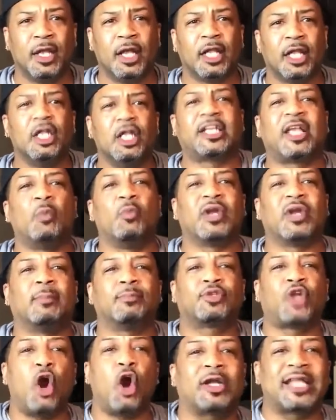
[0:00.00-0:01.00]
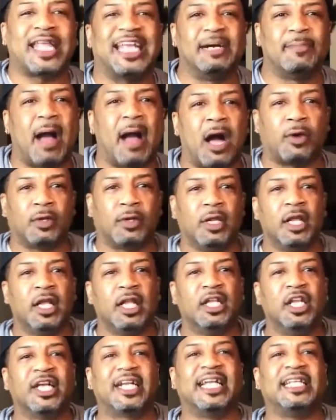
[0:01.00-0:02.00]
Look at what I'm talking about.
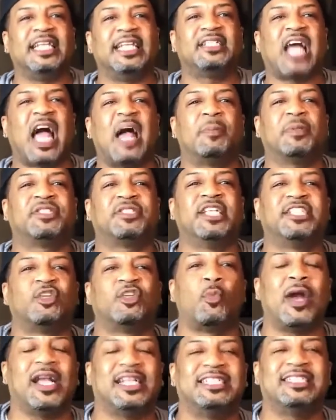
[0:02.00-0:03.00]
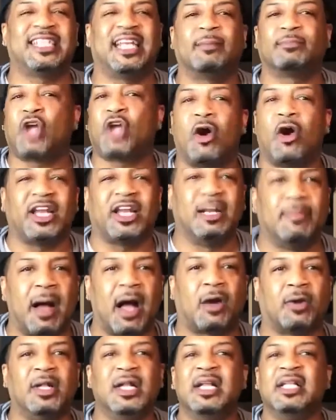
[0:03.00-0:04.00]
Look at the type of situations that I'm talking
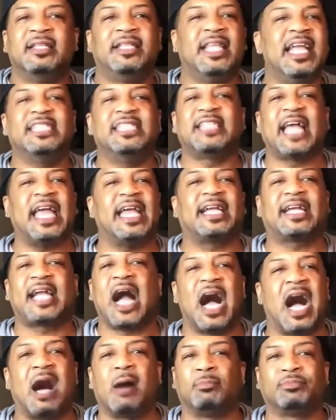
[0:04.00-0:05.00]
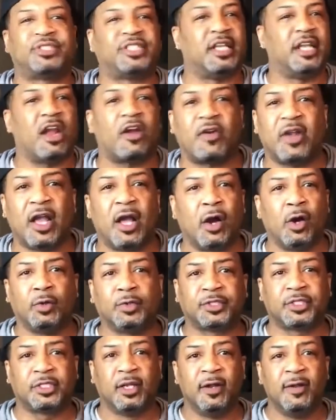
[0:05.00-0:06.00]
about. These ain't calm
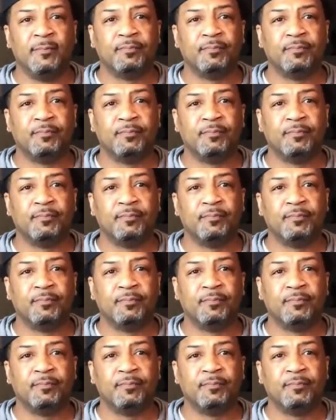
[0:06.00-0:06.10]
scenarios.